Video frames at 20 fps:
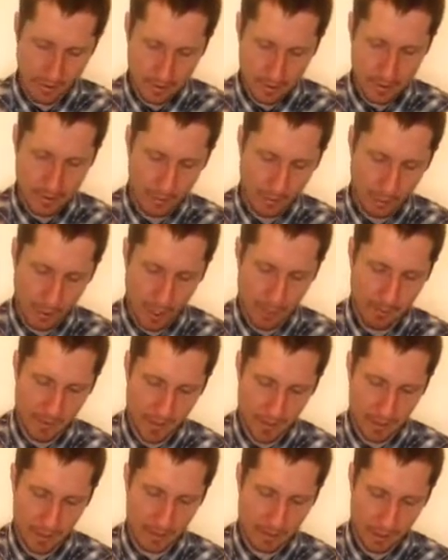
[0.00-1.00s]
Just wipe
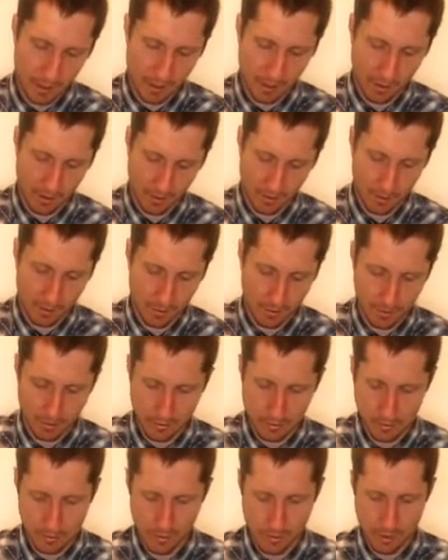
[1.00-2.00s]
that down.
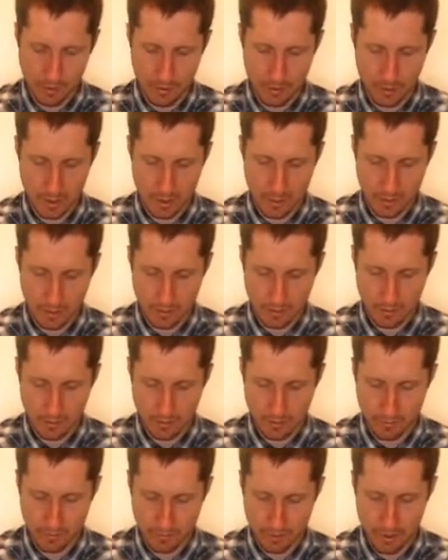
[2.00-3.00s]
No need
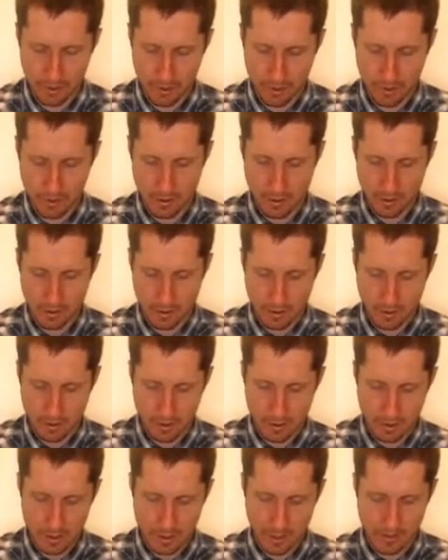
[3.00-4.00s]
to
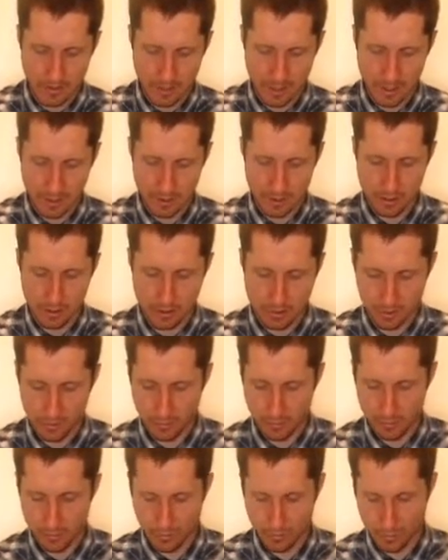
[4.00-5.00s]
get that
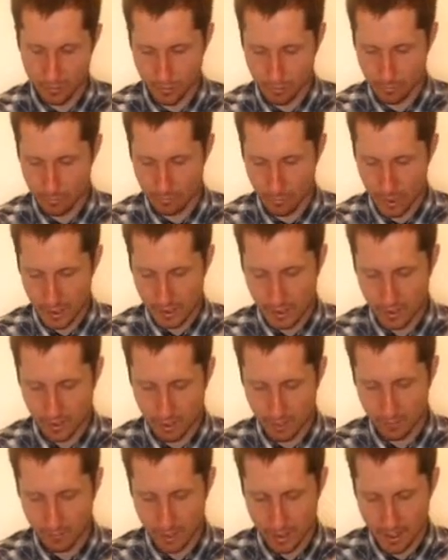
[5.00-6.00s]
too much
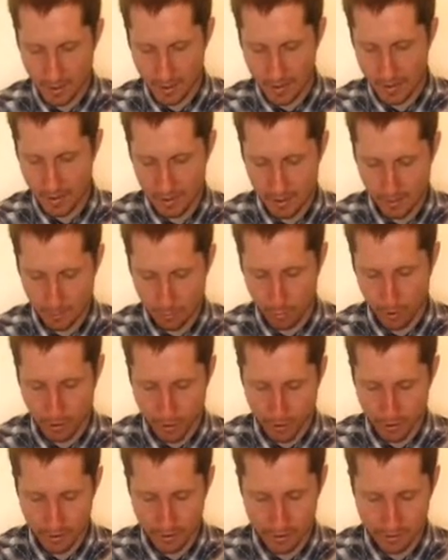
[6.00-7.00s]
solvent on this
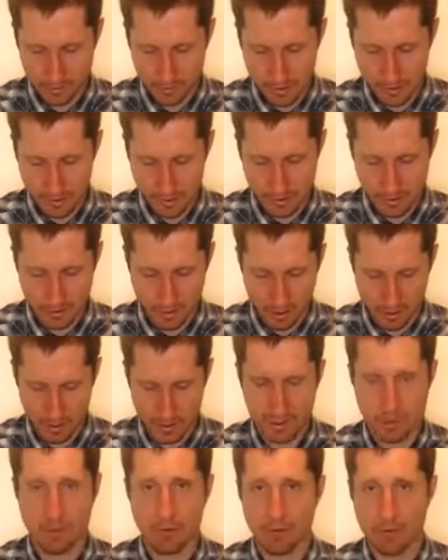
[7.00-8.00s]
part, just as long
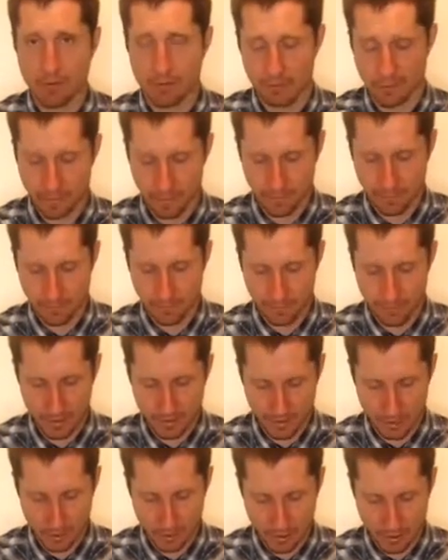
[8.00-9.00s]
as you don't
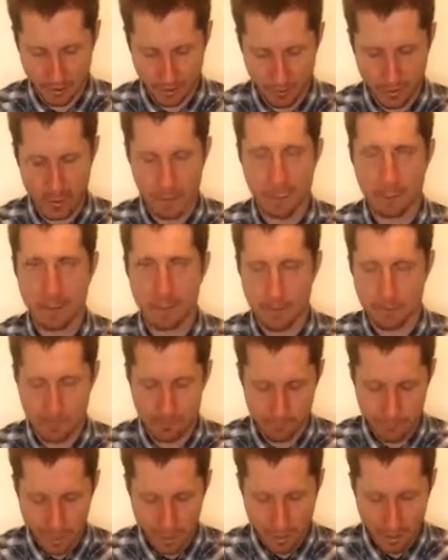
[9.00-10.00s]
feel any gritty
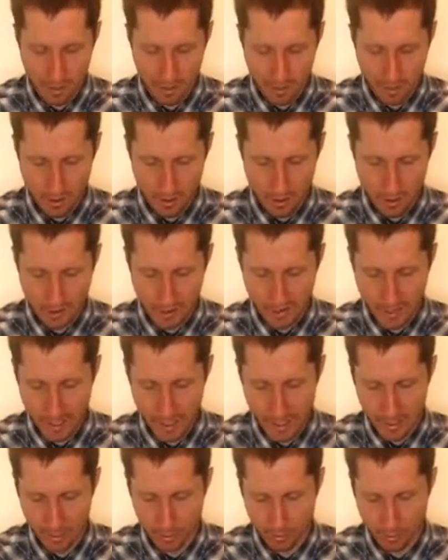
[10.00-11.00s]

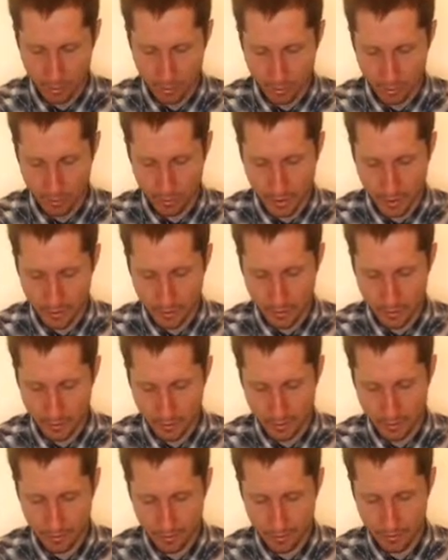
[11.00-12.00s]
lead or
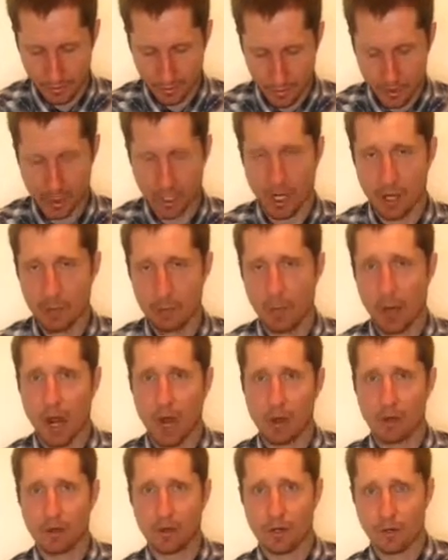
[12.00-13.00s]
other
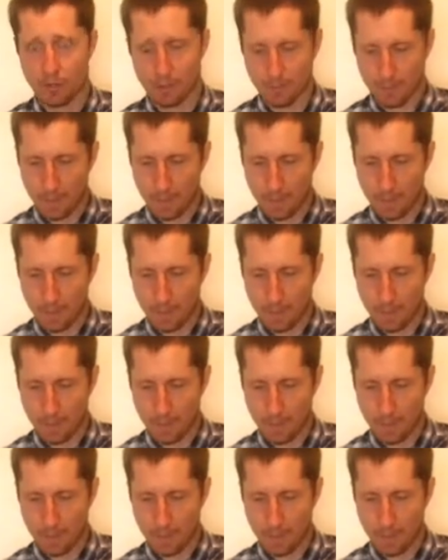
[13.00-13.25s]
gunpowder.